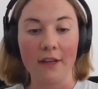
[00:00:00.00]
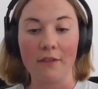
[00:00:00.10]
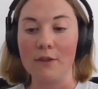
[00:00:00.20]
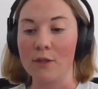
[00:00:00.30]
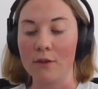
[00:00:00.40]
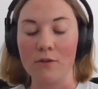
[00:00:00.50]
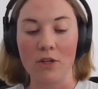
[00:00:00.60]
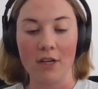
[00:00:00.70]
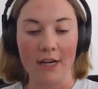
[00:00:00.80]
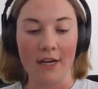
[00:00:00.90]
Like the
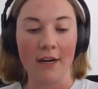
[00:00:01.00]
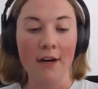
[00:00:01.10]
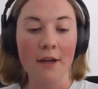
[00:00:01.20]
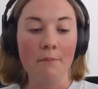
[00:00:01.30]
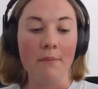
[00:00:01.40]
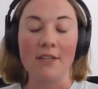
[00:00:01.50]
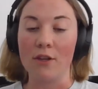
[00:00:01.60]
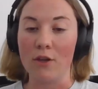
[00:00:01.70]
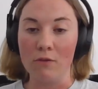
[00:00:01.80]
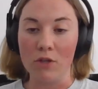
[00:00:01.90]
solution here makes
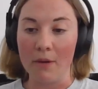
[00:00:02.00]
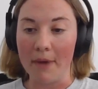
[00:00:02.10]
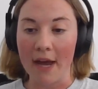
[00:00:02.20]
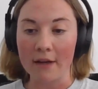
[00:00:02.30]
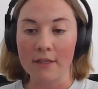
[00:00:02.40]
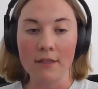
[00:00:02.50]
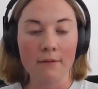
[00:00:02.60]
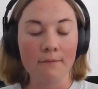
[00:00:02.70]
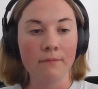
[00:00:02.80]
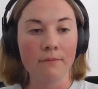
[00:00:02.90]
a huge impact.